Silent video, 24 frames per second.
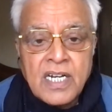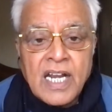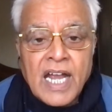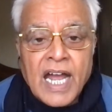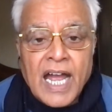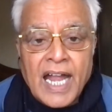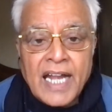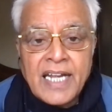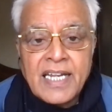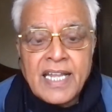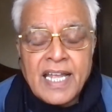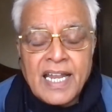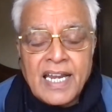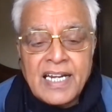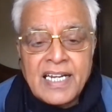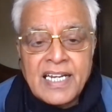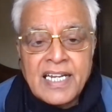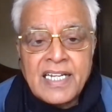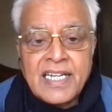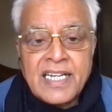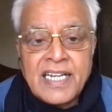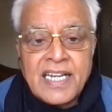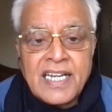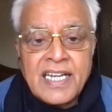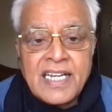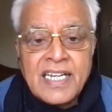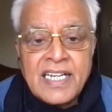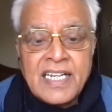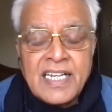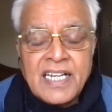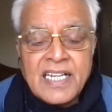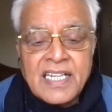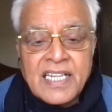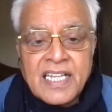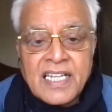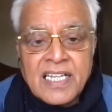And already
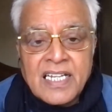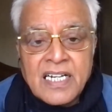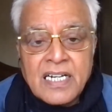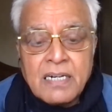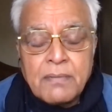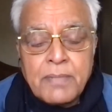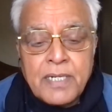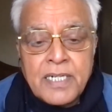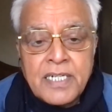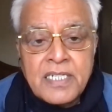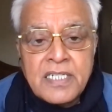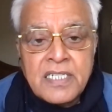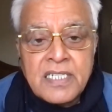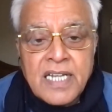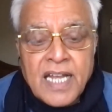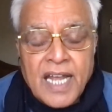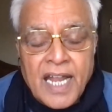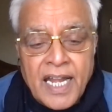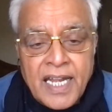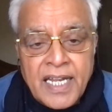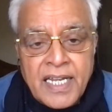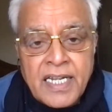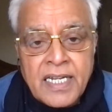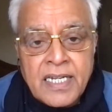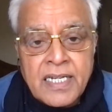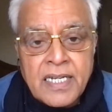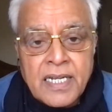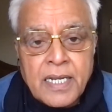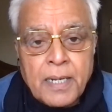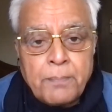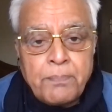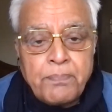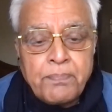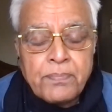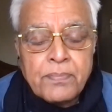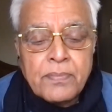the government and
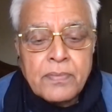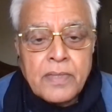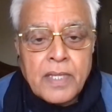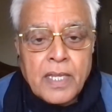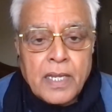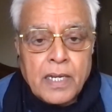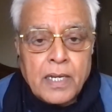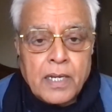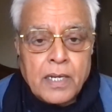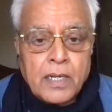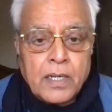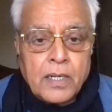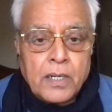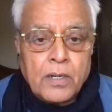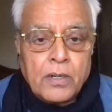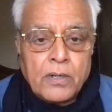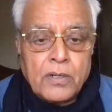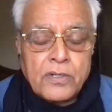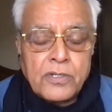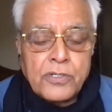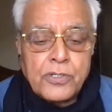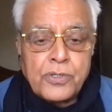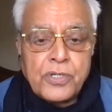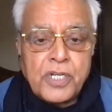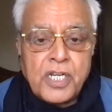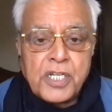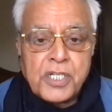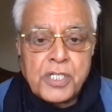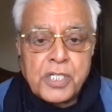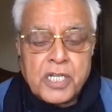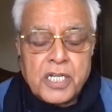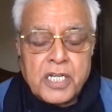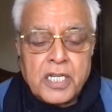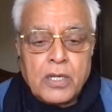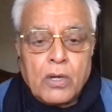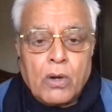the
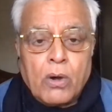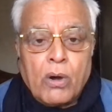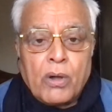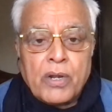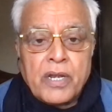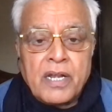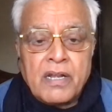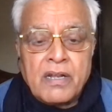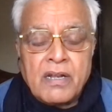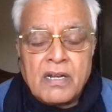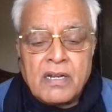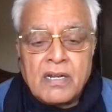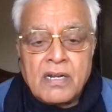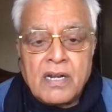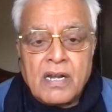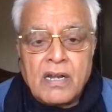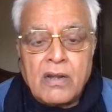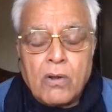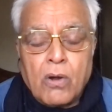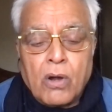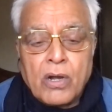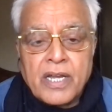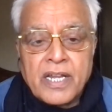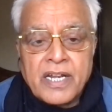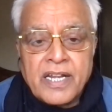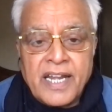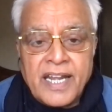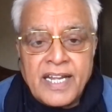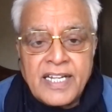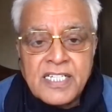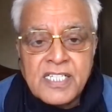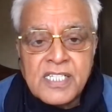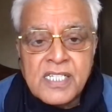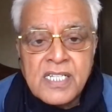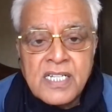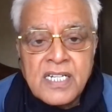judiciary are in
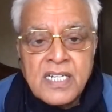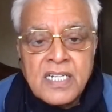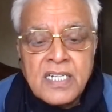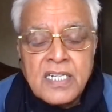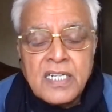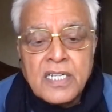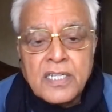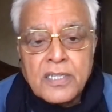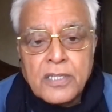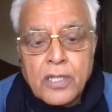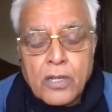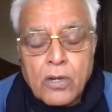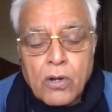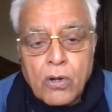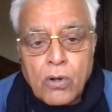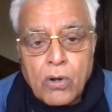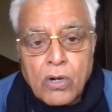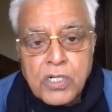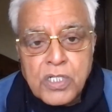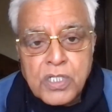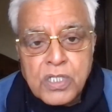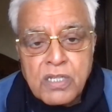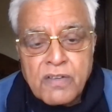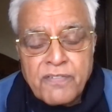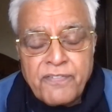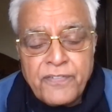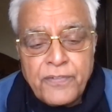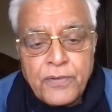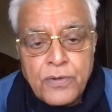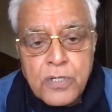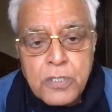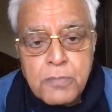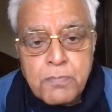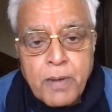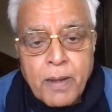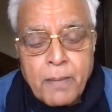loggerheads. There are lots of
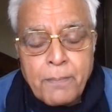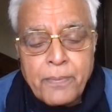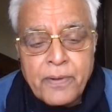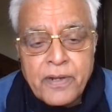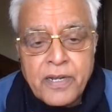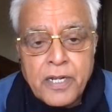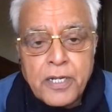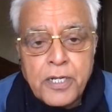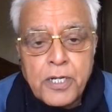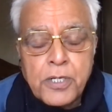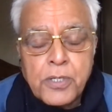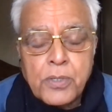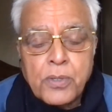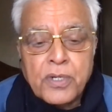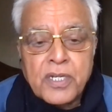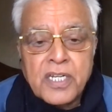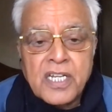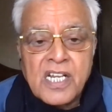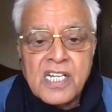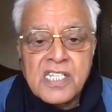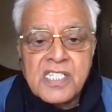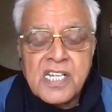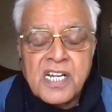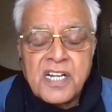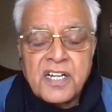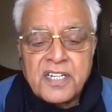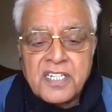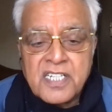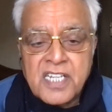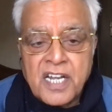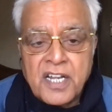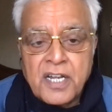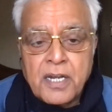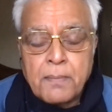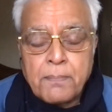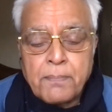newspaper editorials and
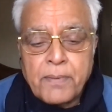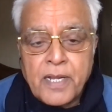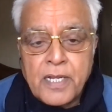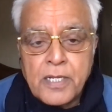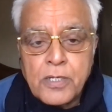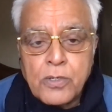center page